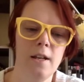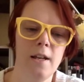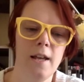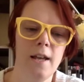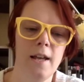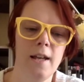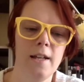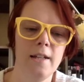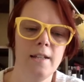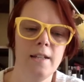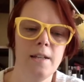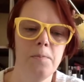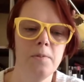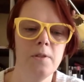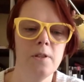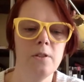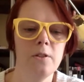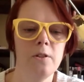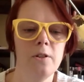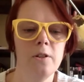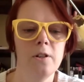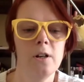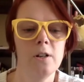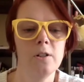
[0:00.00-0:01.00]
and attempt to
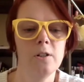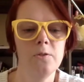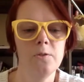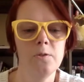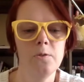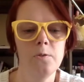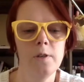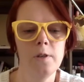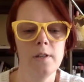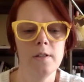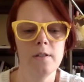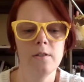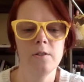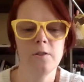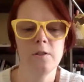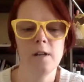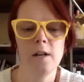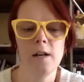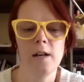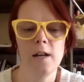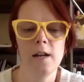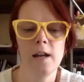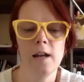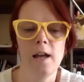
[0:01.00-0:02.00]
learn our true
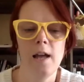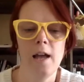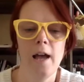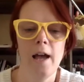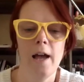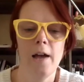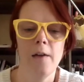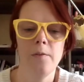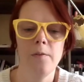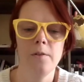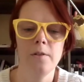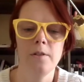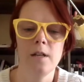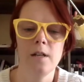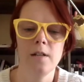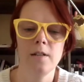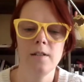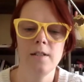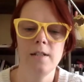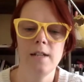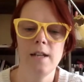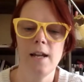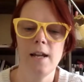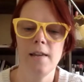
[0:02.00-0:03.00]
history, I will talk
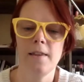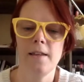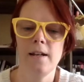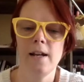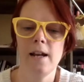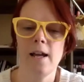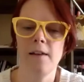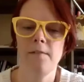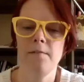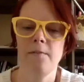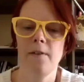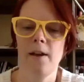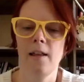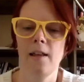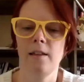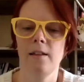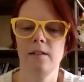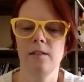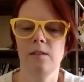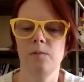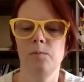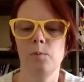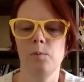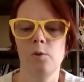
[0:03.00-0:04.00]
today on the
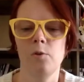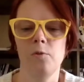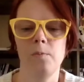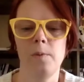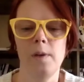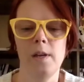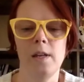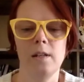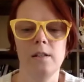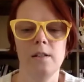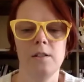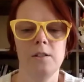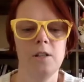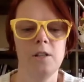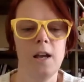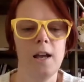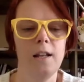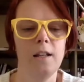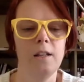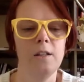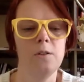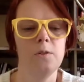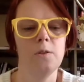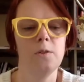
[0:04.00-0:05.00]
nonviolence movement,
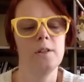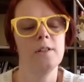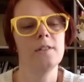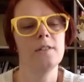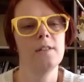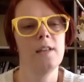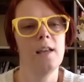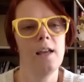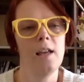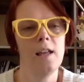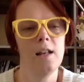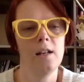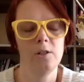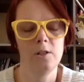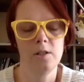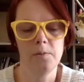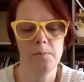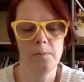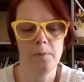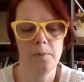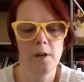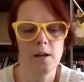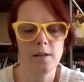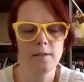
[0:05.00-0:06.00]
John Lewis and
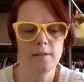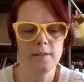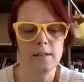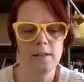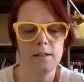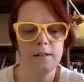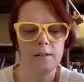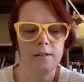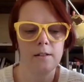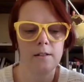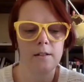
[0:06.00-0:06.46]
Jim Lawson.